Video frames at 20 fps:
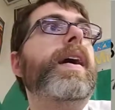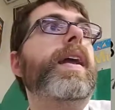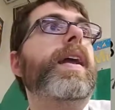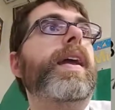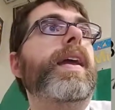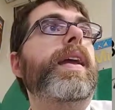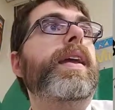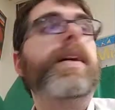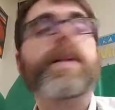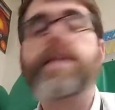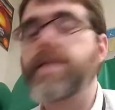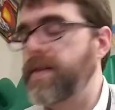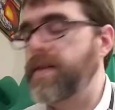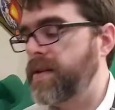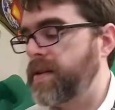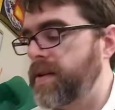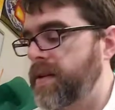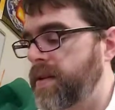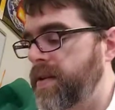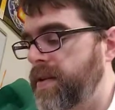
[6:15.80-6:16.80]

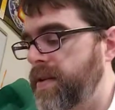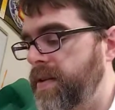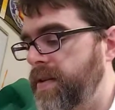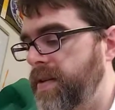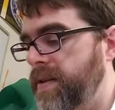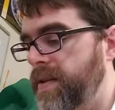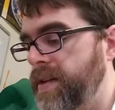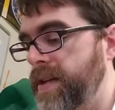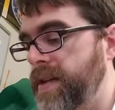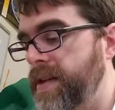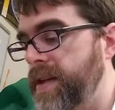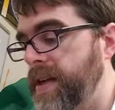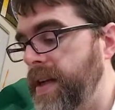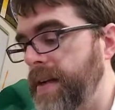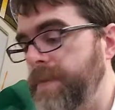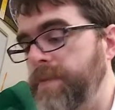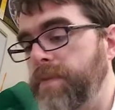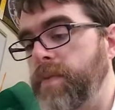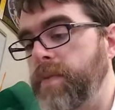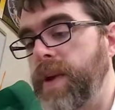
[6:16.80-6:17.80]
And this
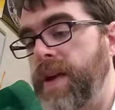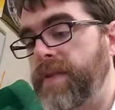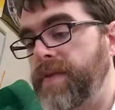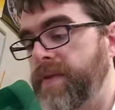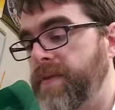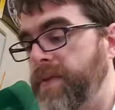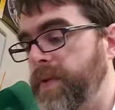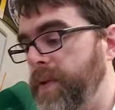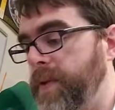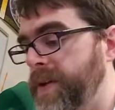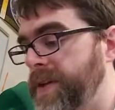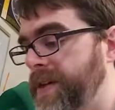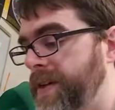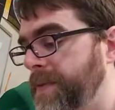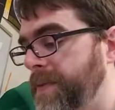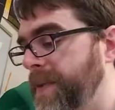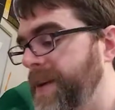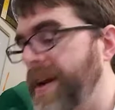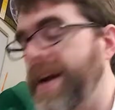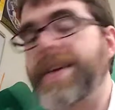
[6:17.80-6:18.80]
time we have a force, and
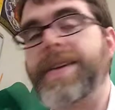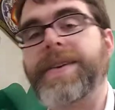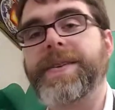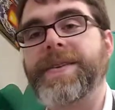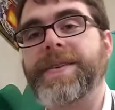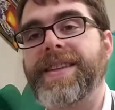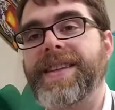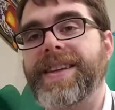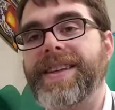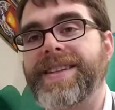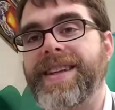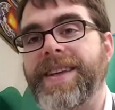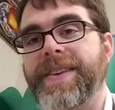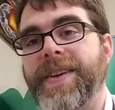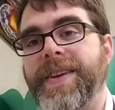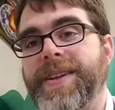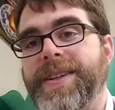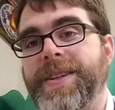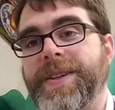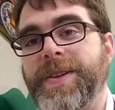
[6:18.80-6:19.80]
we're not using the
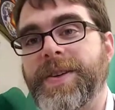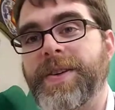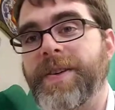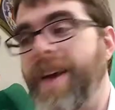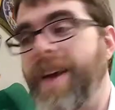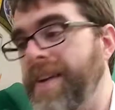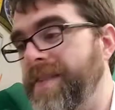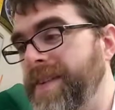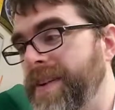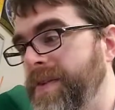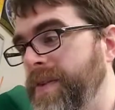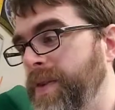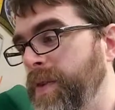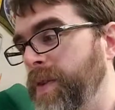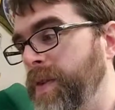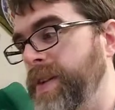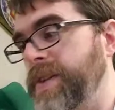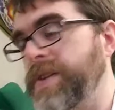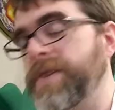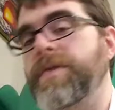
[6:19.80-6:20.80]
acceleration due to gravity for
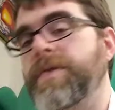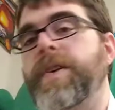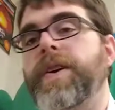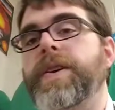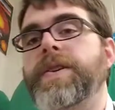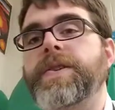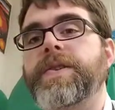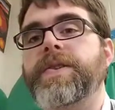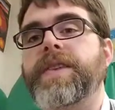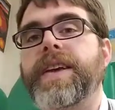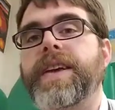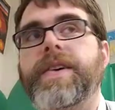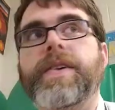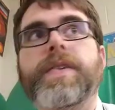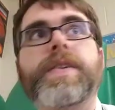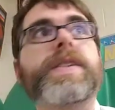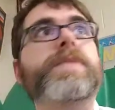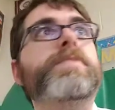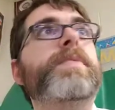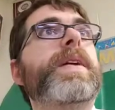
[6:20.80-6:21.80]
once. So far it's looked like all
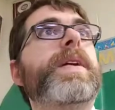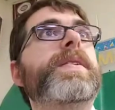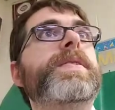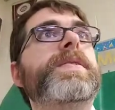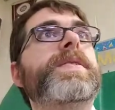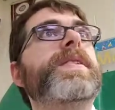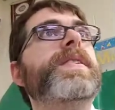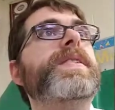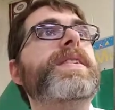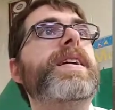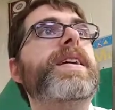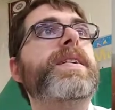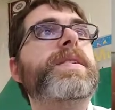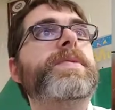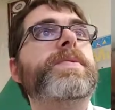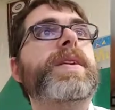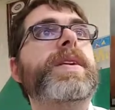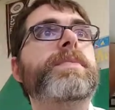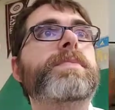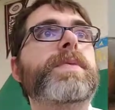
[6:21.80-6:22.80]
these problems are the same
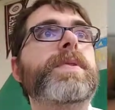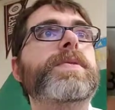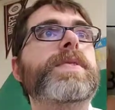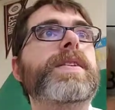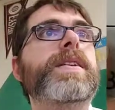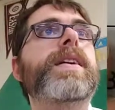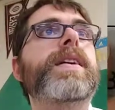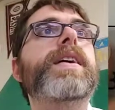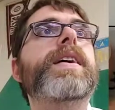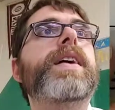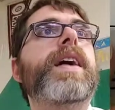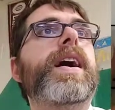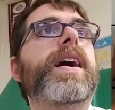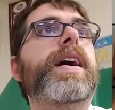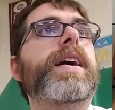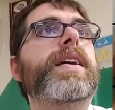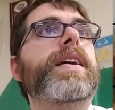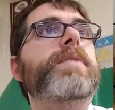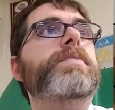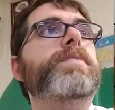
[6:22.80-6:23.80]
because we keep using
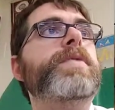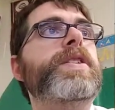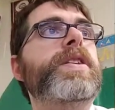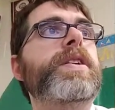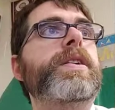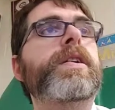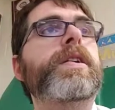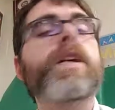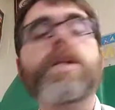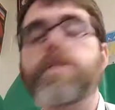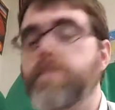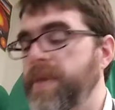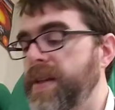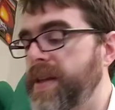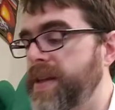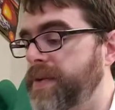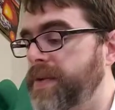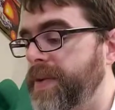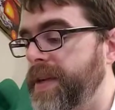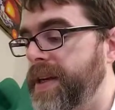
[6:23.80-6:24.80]
mg, but
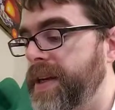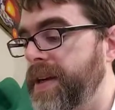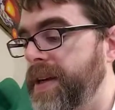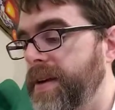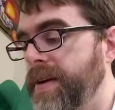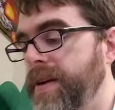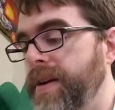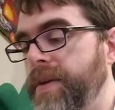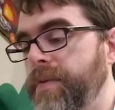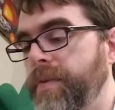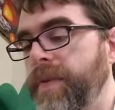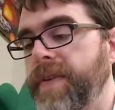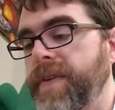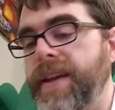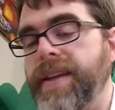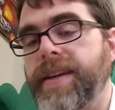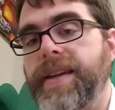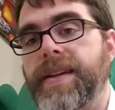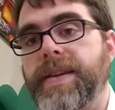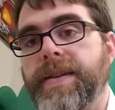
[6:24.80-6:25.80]
this one here we
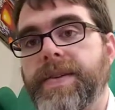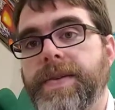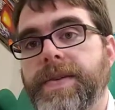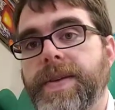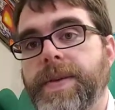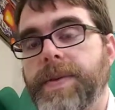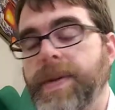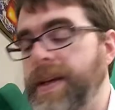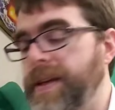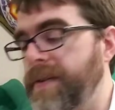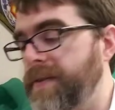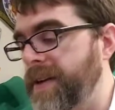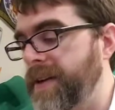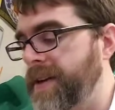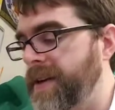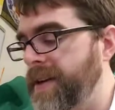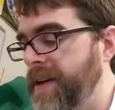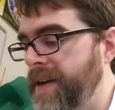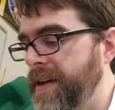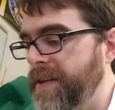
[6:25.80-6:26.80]
finally get to do something
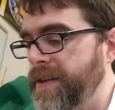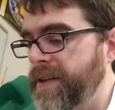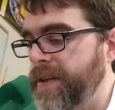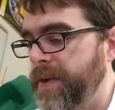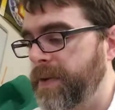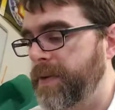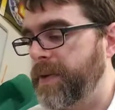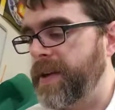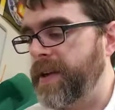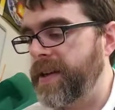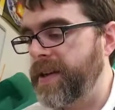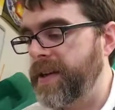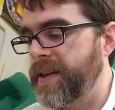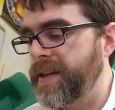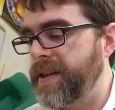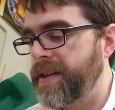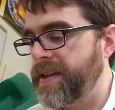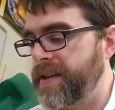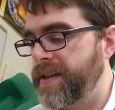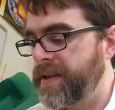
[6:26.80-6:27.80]
different. So
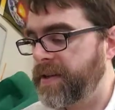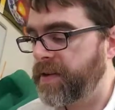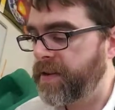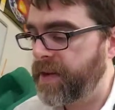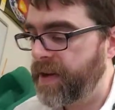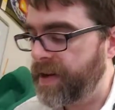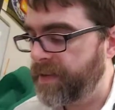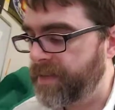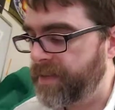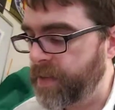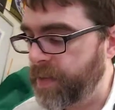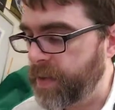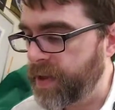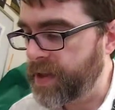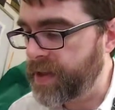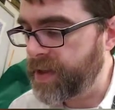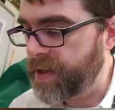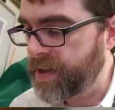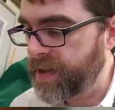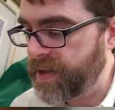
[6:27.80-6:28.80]
this is our net
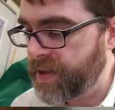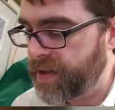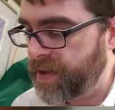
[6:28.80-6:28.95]
force.